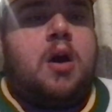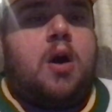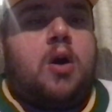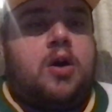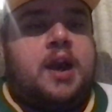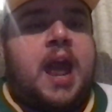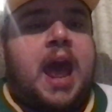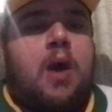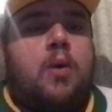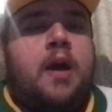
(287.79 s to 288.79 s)
are
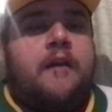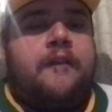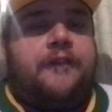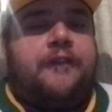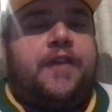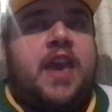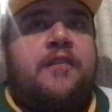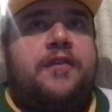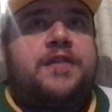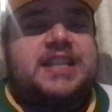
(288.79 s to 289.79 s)
now
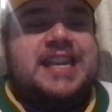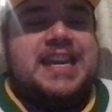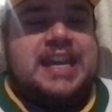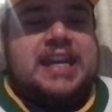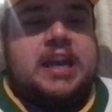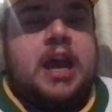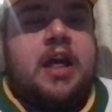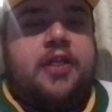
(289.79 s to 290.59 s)
15,